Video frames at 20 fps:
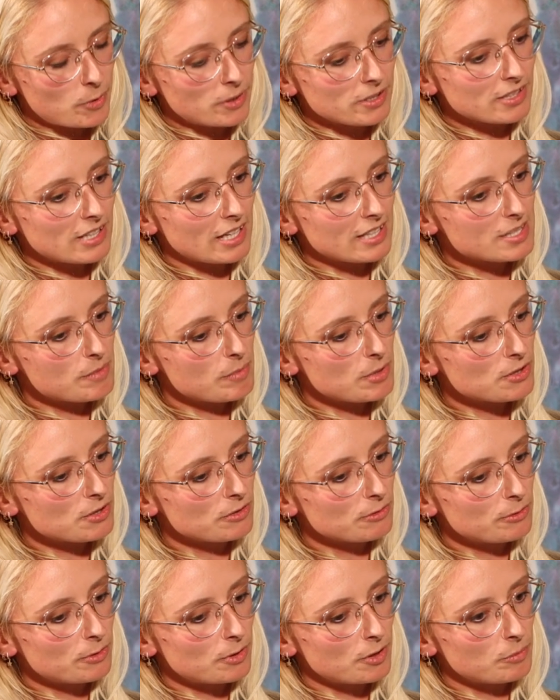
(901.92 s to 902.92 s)
exhibition
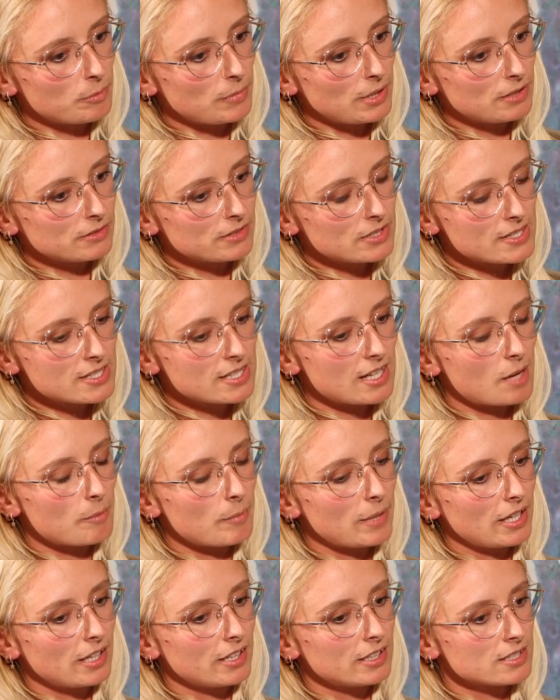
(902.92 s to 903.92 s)
for me that is coming.
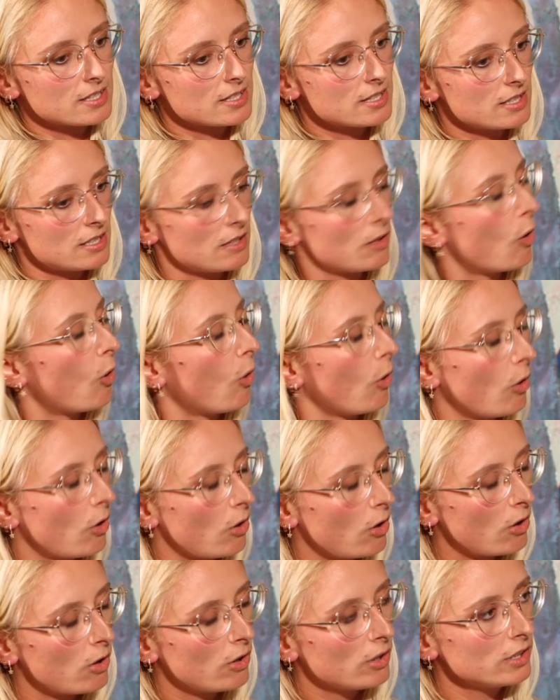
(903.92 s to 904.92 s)
It's in Hong
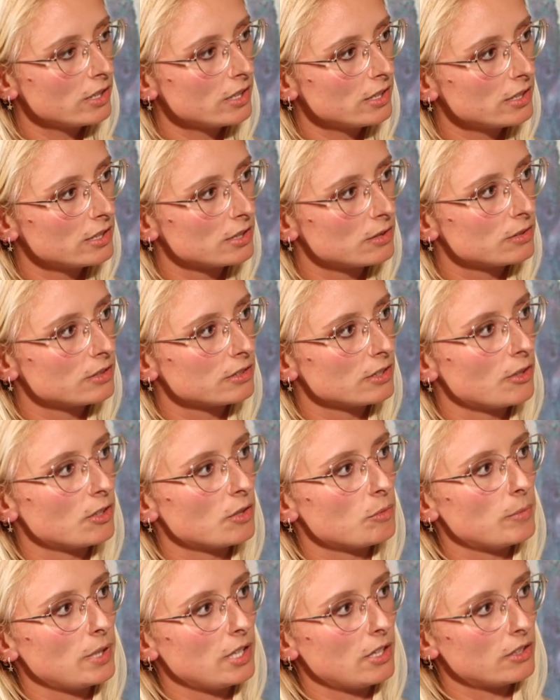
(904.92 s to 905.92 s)
Kong. It's gonna
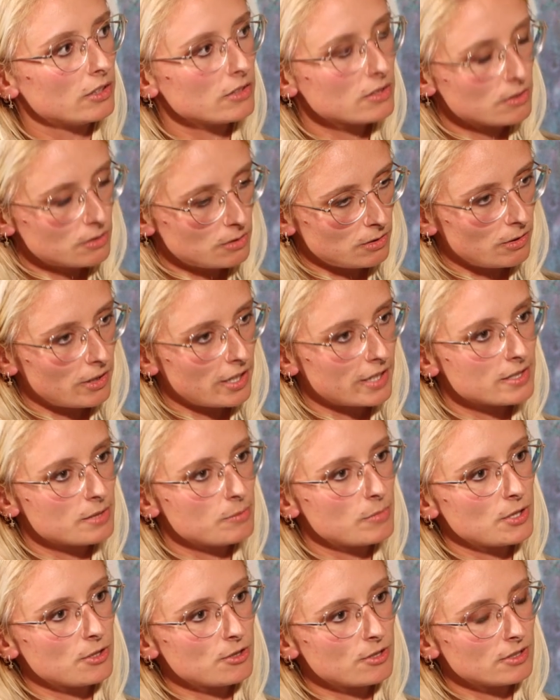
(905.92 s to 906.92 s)
be a solo
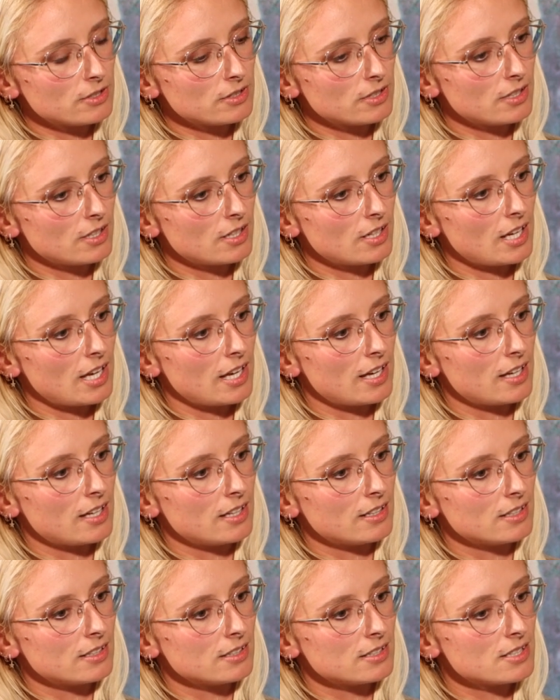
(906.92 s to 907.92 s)
exhibition,
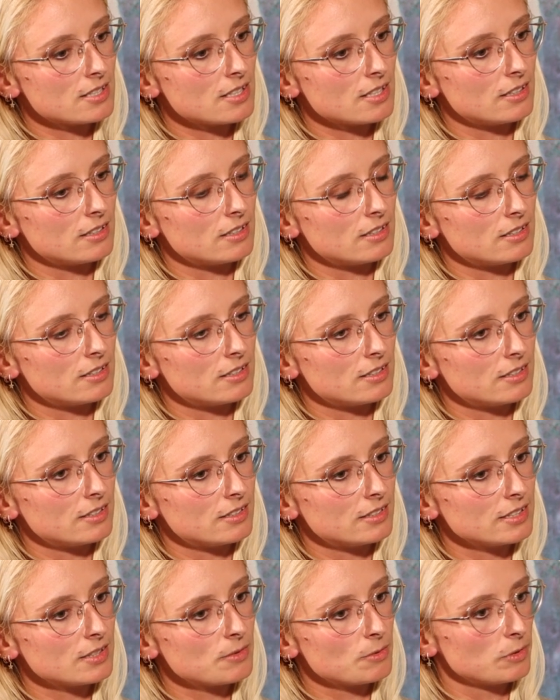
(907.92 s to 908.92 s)
and
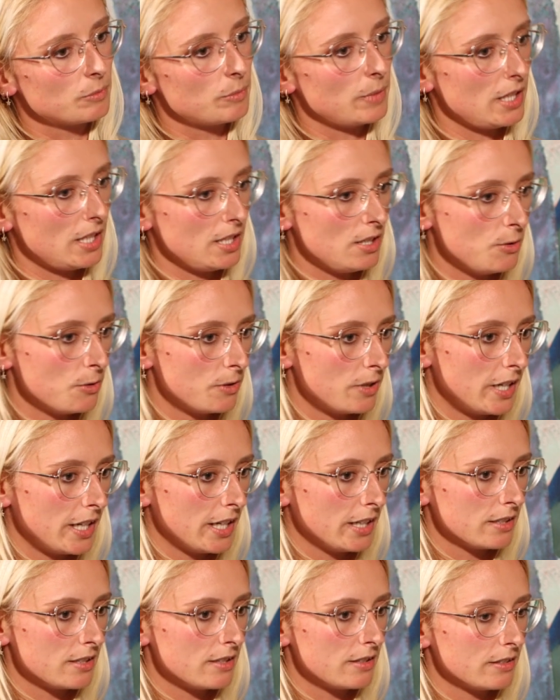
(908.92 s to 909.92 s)
it will be during
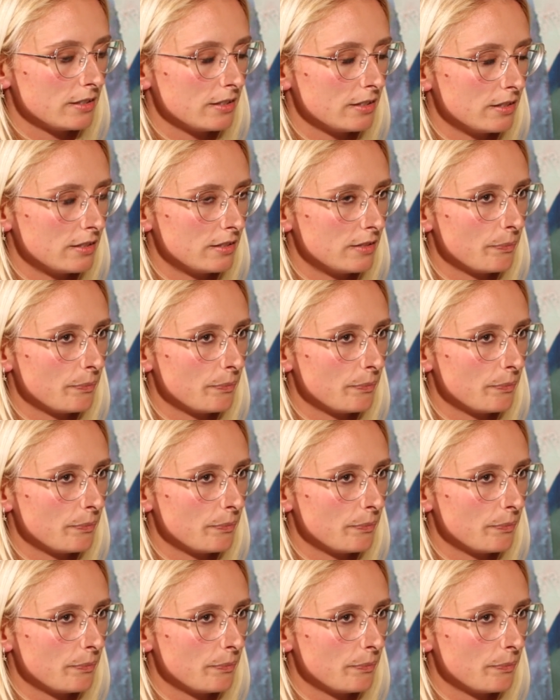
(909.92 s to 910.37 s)
the